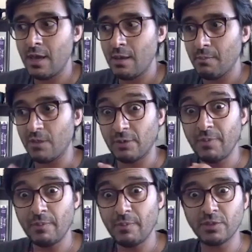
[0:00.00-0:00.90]
But some people
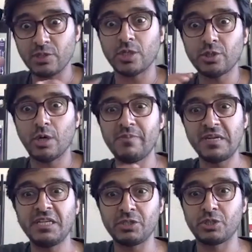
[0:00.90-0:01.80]
start companies
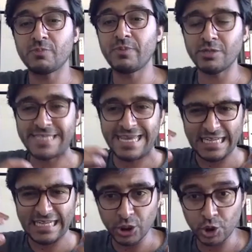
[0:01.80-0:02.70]
just because they
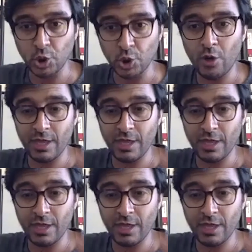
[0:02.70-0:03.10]
enjoy the